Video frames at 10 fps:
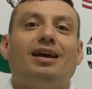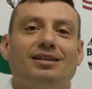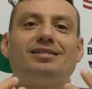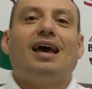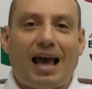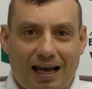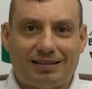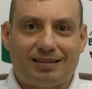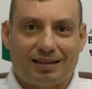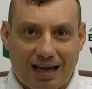It's an
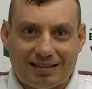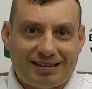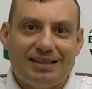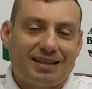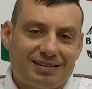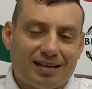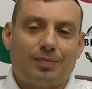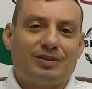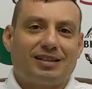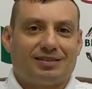acid, acidic
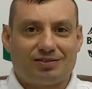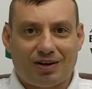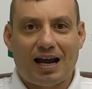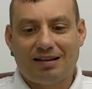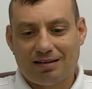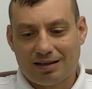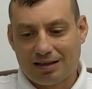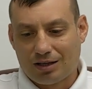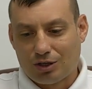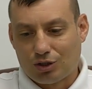substance, right?
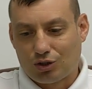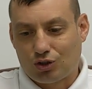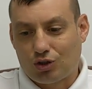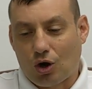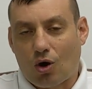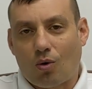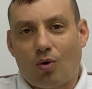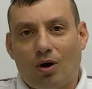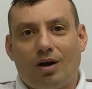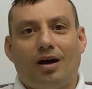
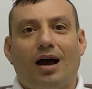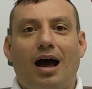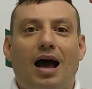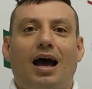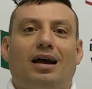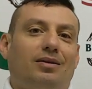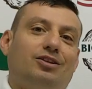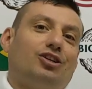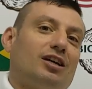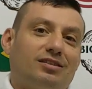So Uh,
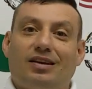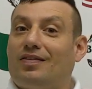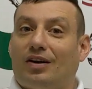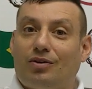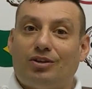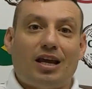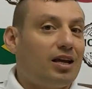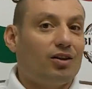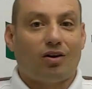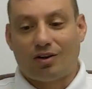it's just either you
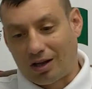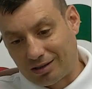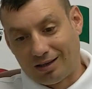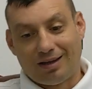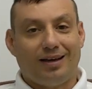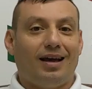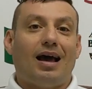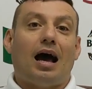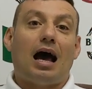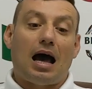take it or not.
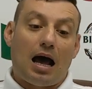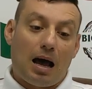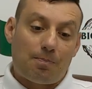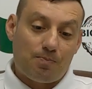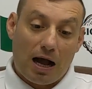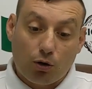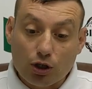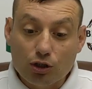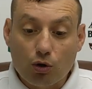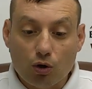Uh,
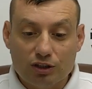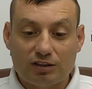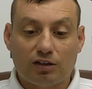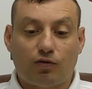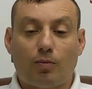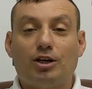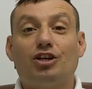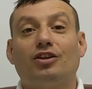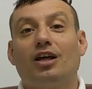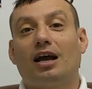according to all this
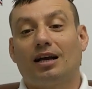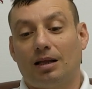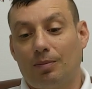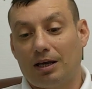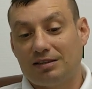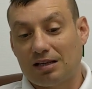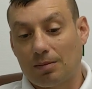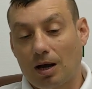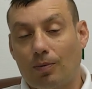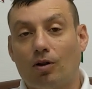information, there are gonna be
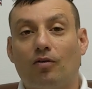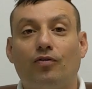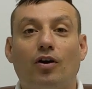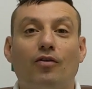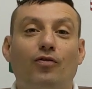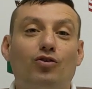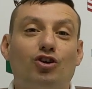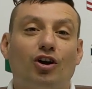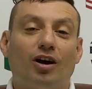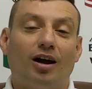some couple of uh,
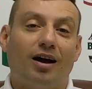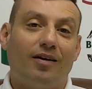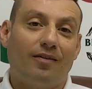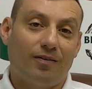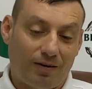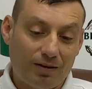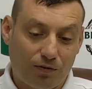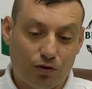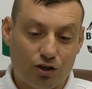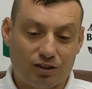future uh, in
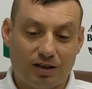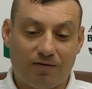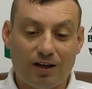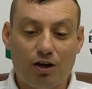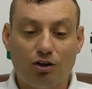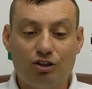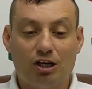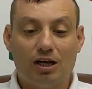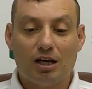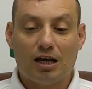future some videos,
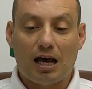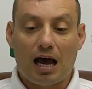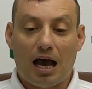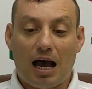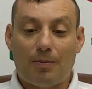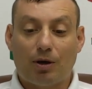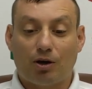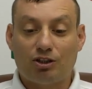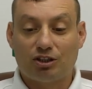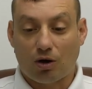uh,
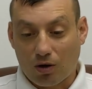because